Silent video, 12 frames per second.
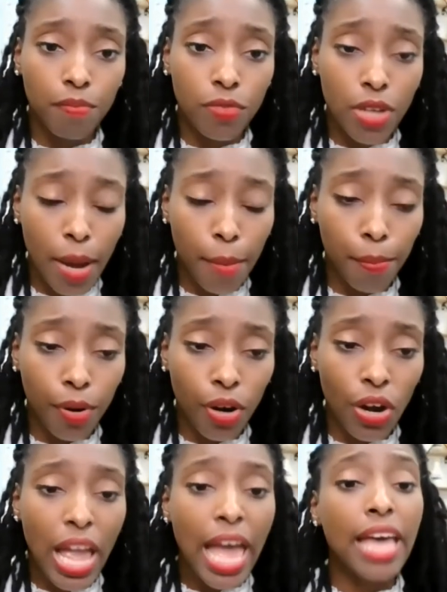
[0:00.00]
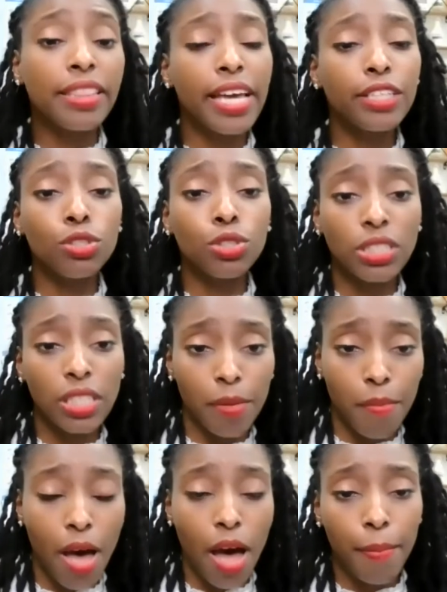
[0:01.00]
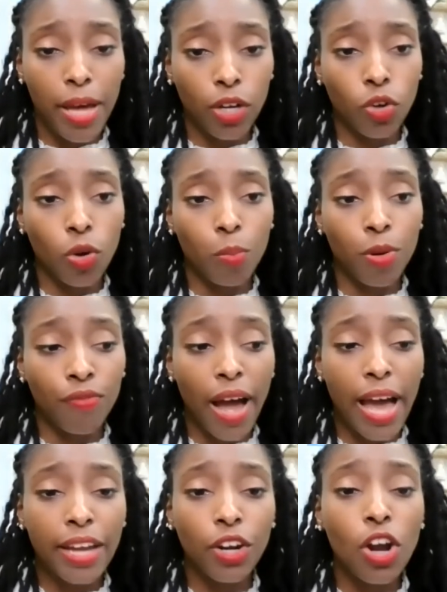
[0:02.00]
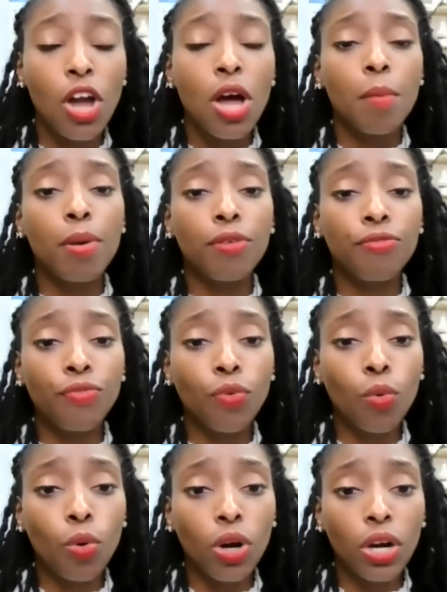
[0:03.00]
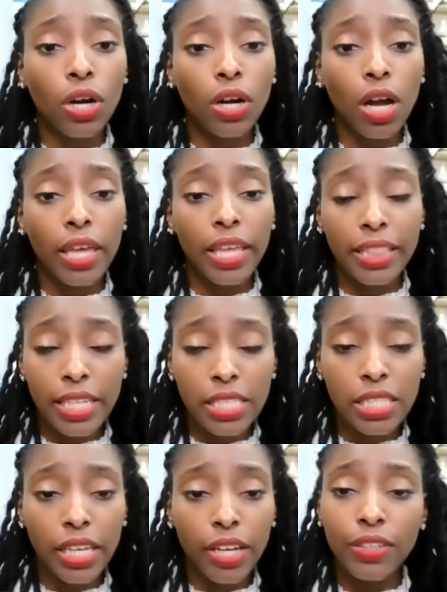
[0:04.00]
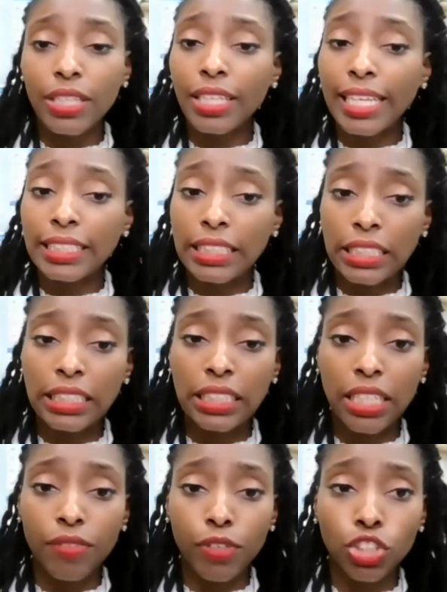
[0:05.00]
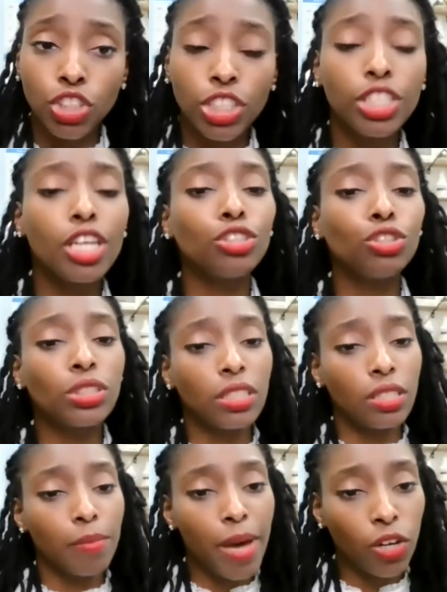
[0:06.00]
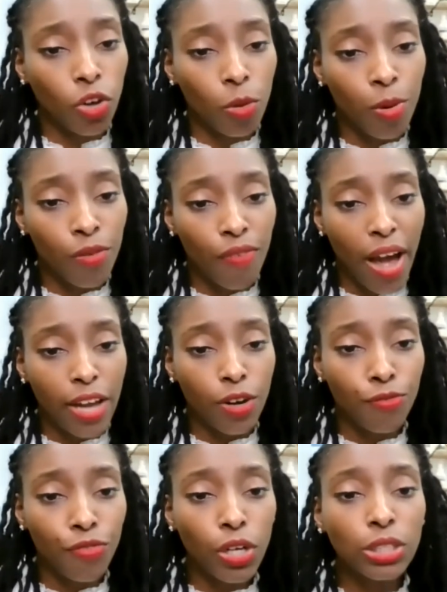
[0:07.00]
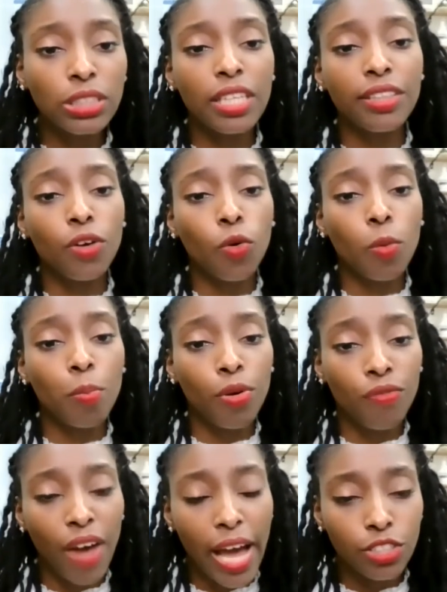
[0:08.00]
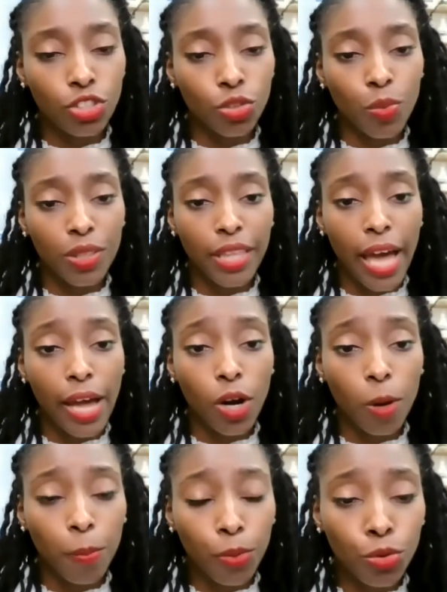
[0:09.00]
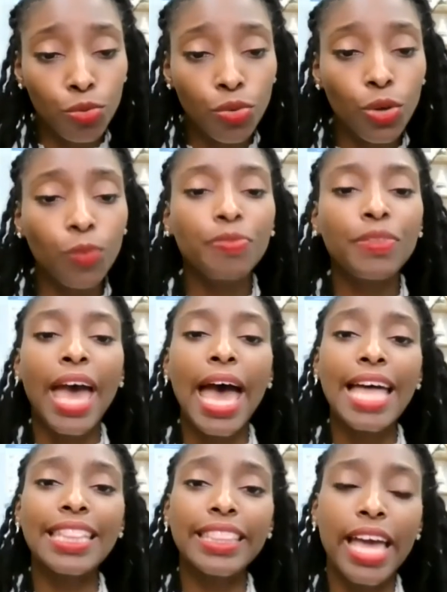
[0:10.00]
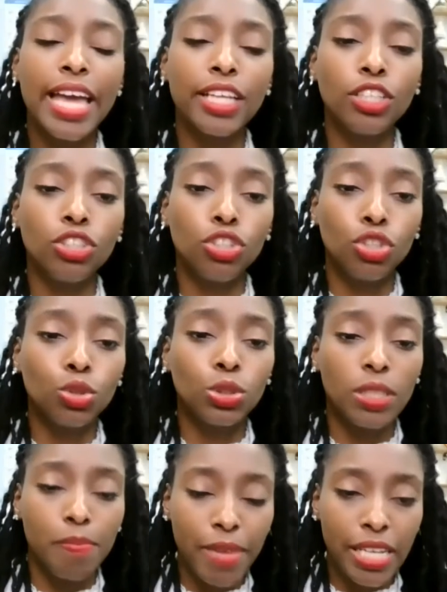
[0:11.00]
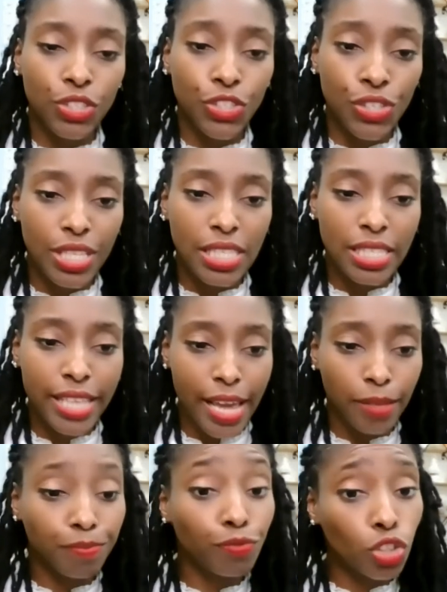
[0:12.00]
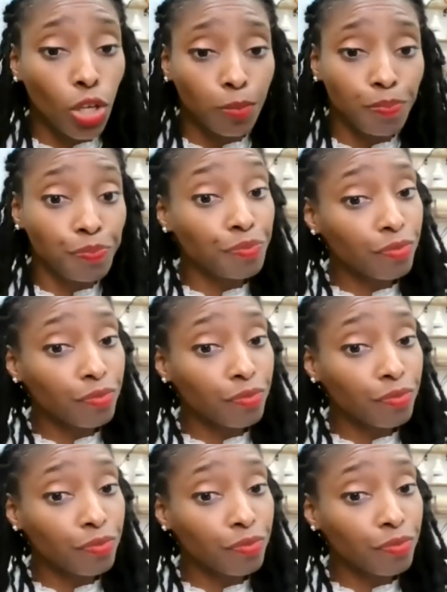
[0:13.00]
number, and then you see a medical provider. But for in this area like DC and Virginia, you see the medical provider first, and they will provide you with that approval, and then you submit it to the state. So